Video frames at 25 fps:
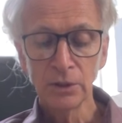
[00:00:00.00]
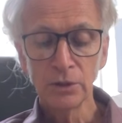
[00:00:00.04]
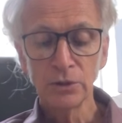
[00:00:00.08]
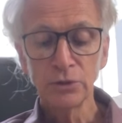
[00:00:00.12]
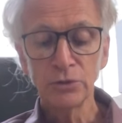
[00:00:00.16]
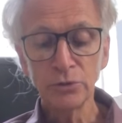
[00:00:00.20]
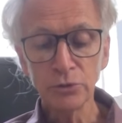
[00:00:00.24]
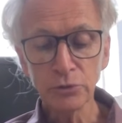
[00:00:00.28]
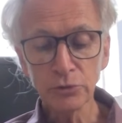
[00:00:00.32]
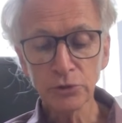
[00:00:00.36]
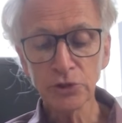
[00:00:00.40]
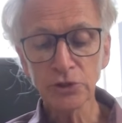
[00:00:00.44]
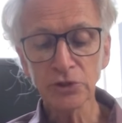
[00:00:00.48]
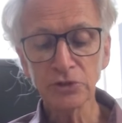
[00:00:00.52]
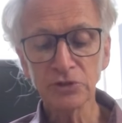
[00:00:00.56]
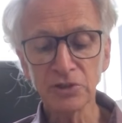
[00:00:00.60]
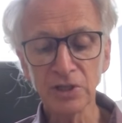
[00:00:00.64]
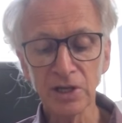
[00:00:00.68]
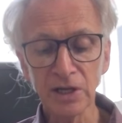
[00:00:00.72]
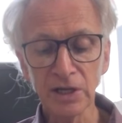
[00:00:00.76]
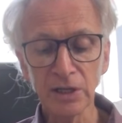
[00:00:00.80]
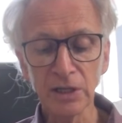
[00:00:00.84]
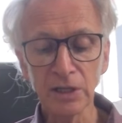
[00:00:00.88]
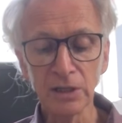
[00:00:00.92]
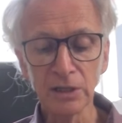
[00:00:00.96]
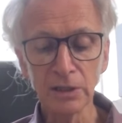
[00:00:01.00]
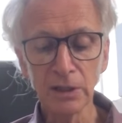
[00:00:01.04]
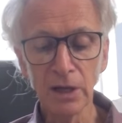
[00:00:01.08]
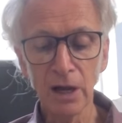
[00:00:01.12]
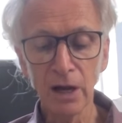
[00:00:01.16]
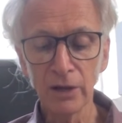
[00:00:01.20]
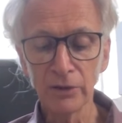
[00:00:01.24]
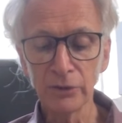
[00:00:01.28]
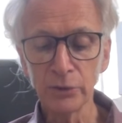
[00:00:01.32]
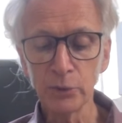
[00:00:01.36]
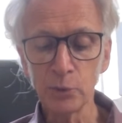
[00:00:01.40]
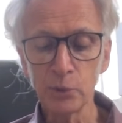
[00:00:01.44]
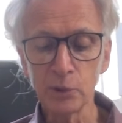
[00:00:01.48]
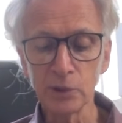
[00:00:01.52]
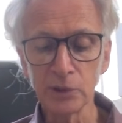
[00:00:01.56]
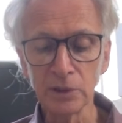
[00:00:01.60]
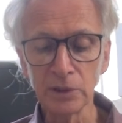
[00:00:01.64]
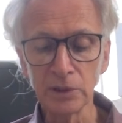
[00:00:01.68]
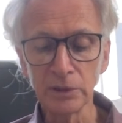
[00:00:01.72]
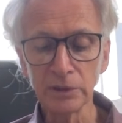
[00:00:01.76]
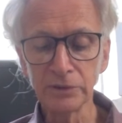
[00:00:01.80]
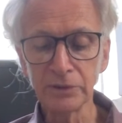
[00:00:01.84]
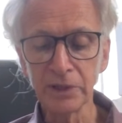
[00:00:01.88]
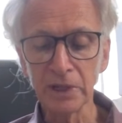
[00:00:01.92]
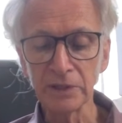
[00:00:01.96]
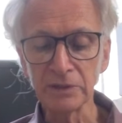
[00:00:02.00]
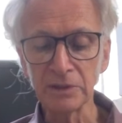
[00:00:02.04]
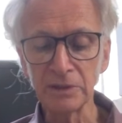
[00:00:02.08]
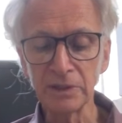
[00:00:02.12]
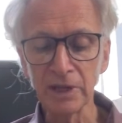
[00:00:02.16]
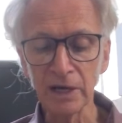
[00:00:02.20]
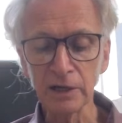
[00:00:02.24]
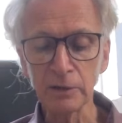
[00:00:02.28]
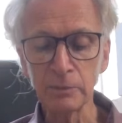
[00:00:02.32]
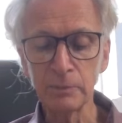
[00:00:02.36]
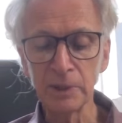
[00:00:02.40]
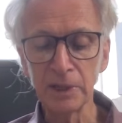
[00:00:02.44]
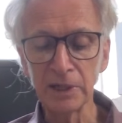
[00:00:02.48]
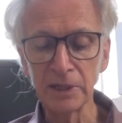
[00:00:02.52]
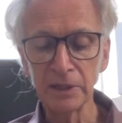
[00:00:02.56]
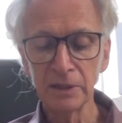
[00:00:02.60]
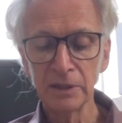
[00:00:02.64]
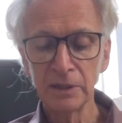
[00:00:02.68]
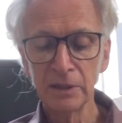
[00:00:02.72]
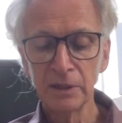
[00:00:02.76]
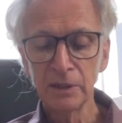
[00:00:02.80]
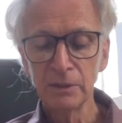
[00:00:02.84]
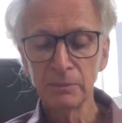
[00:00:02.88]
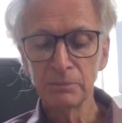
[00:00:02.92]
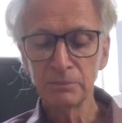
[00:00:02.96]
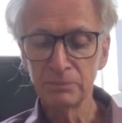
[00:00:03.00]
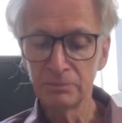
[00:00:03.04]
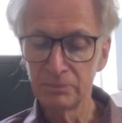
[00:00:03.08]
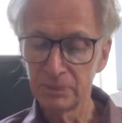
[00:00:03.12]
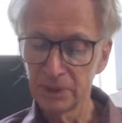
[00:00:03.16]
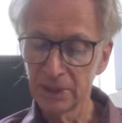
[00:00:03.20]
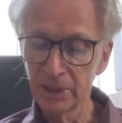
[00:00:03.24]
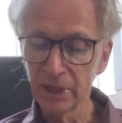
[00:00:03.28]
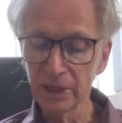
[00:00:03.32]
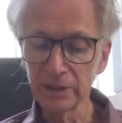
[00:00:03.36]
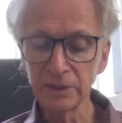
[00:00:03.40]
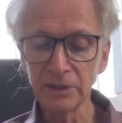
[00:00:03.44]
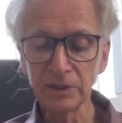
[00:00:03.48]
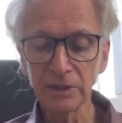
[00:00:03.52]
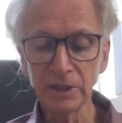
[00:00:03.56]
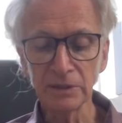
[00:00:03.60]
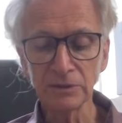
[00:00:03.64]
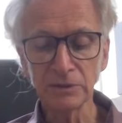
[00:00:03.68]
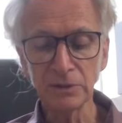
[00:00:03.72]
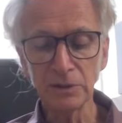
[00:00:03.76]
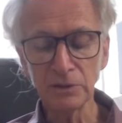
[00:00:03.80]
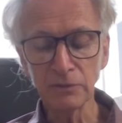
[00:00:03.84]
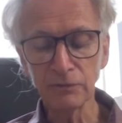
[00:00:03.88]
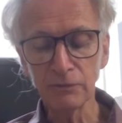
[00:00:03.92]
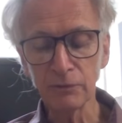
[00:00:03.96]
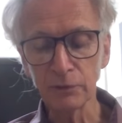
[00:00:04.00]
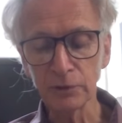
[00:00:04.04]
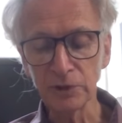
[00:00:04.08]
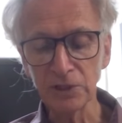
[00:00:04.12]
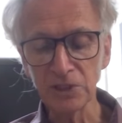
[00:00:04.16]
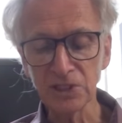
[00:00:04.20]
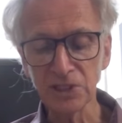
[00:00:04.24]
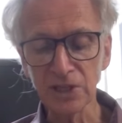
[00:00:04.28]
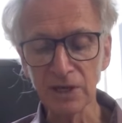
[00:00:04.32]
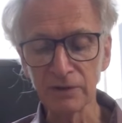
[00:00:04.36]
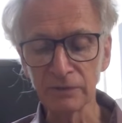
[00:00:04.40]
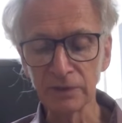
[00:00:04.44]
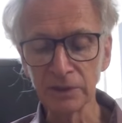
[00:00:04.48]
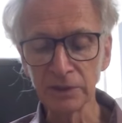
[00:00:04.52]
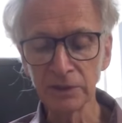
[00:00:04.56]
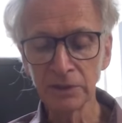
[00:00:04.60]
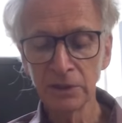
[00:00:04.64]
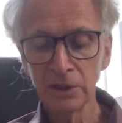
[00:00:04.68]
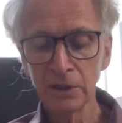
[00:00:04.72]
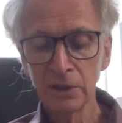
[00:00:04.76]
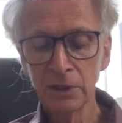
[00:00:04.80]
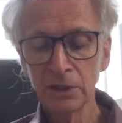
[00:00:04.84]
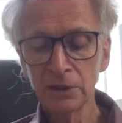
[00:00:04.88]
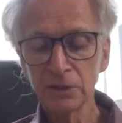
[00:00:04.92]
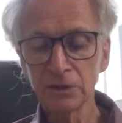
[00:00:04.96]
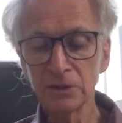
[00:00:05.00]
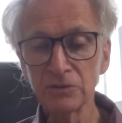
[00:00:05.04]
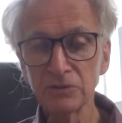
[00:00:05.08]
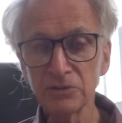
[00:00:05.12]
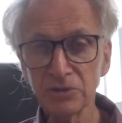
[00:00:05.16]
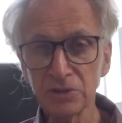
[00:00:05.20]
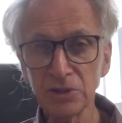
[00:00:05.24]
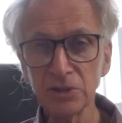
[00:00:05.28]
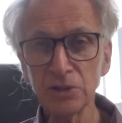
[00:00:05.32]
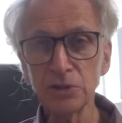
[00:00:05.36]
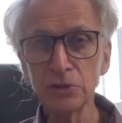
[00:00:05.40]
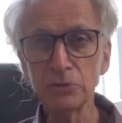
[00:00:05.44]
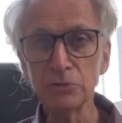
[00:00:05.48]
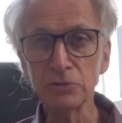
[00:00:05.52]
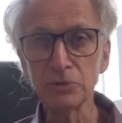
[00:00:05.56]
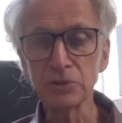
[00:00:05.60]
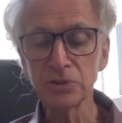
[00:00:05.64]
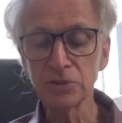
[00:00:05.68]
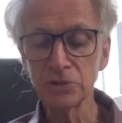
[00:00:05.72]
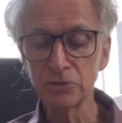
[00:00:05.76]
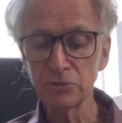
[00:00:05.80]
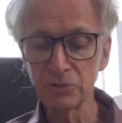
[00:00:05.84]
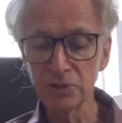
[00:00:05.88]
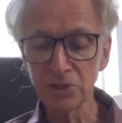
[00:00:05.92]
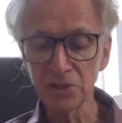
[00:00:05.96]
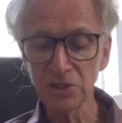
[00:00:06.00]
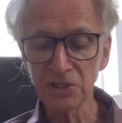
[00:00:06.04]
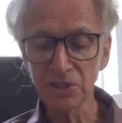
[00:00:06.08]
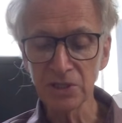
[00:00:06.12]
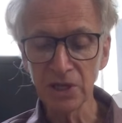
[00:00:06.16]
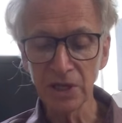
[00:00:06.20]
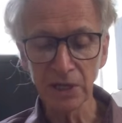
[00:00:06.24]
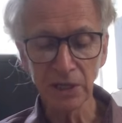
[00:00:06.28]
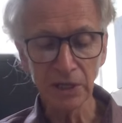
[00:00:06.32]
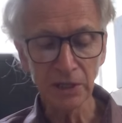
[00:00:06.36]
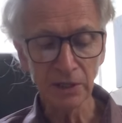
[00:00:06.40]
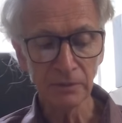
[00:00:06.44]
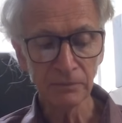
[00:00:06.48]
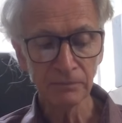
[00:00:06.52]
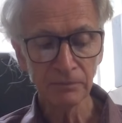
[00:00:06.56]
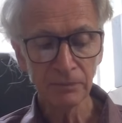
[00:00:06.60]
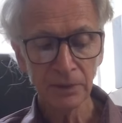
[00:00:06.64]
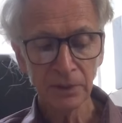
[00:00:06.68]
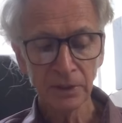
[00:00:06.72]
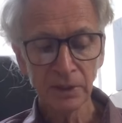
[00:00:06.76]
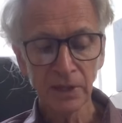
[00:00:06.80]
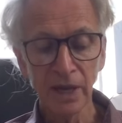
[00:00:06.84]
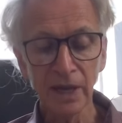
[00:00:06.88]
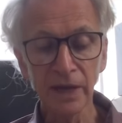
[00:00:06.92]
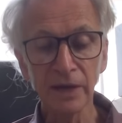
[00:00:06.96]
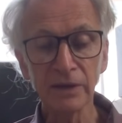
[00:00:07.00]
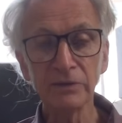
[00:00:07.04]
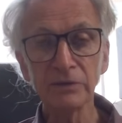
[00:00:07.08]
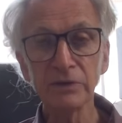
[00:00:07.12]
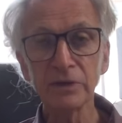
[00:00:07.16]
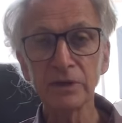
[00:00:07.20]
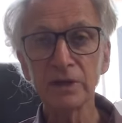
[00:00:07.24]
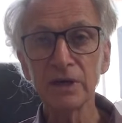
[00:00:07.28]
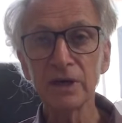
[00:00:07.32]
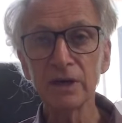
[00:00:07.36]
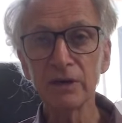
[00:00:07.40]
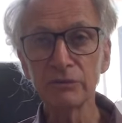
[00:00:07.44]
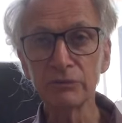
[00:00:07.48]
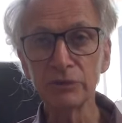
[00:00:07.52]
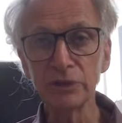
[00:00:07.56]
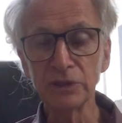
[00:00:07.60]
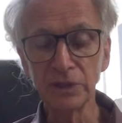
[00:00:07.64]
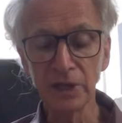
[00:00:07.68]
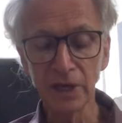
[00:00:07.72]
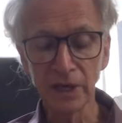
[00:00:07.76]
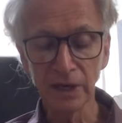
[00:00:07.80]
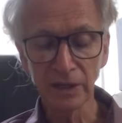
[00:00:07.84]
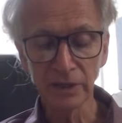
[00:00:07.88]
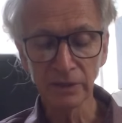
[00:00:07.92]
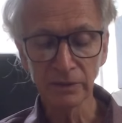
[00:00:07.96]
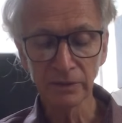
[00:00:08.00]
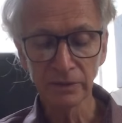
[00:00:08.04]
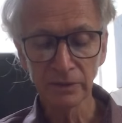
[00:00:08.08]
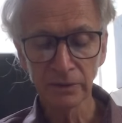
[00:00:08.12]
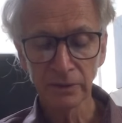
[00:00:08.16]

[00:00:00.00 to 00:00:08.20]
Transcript: You should tell all the world that the Nakba, begun in nineteen forty-seven, continues to this day and every day.